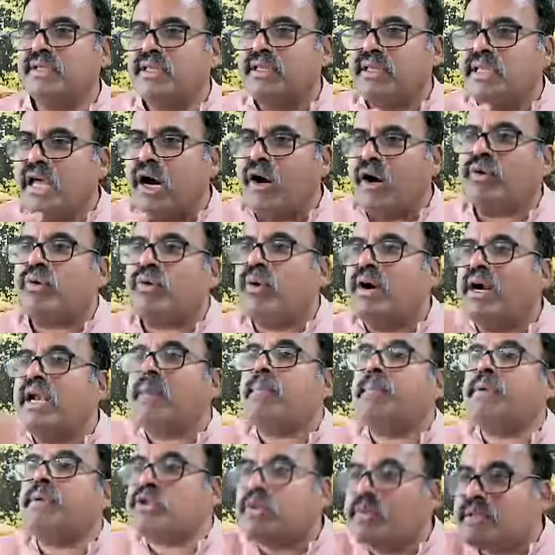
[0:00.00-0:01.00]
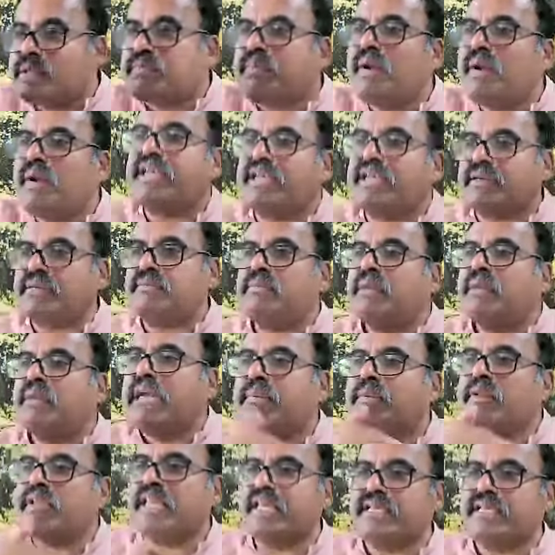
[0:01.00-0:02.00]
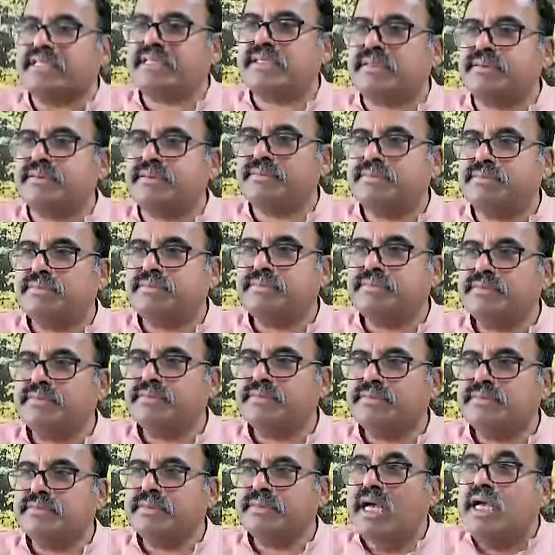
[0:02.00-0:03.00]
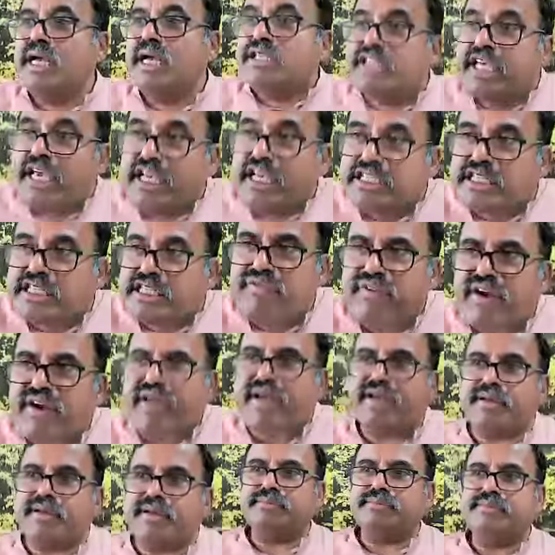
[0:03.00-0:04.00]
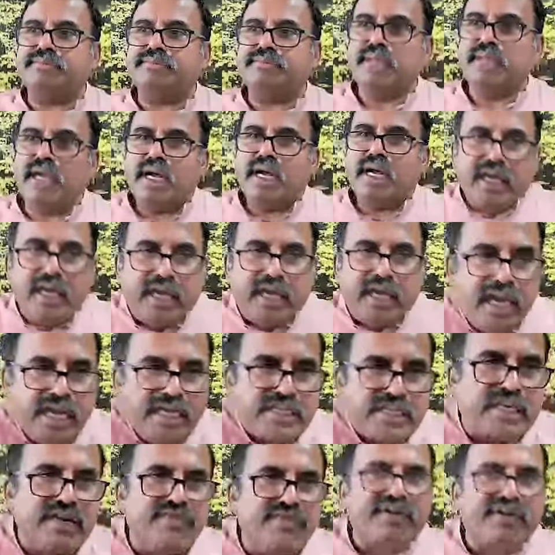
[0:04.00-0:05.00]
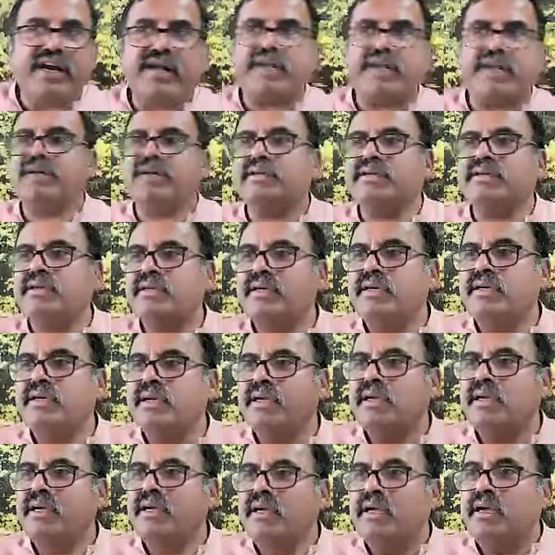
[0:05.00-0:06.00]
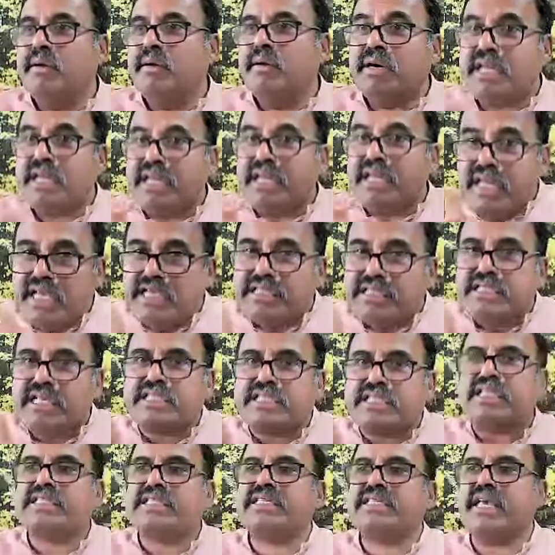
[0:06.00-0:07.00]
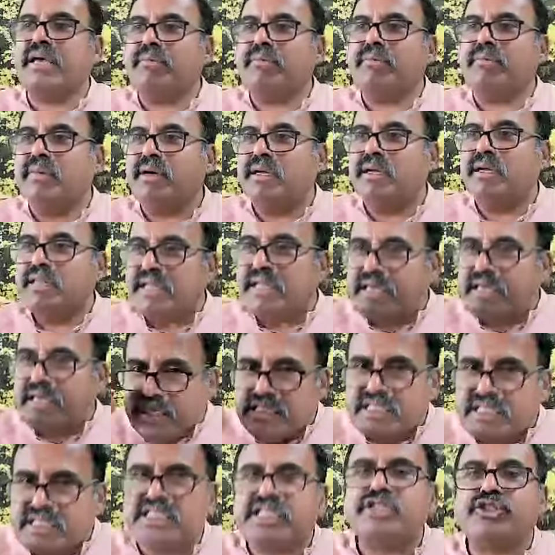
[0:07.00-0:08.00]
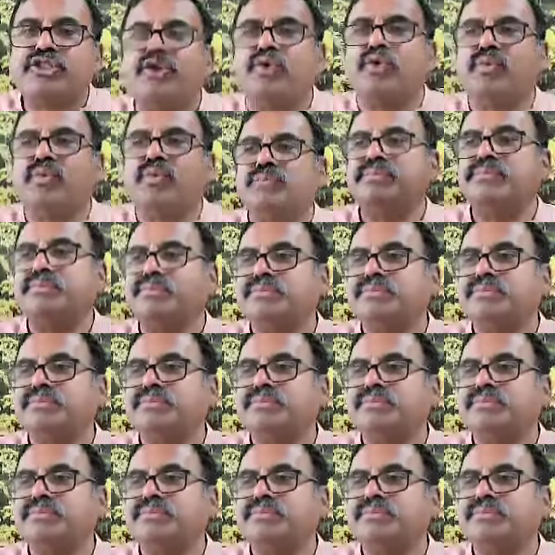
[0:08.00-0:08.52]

The outer world appears to be split, multiple things. She is different. He is different. But easiness is same. That easiness is you.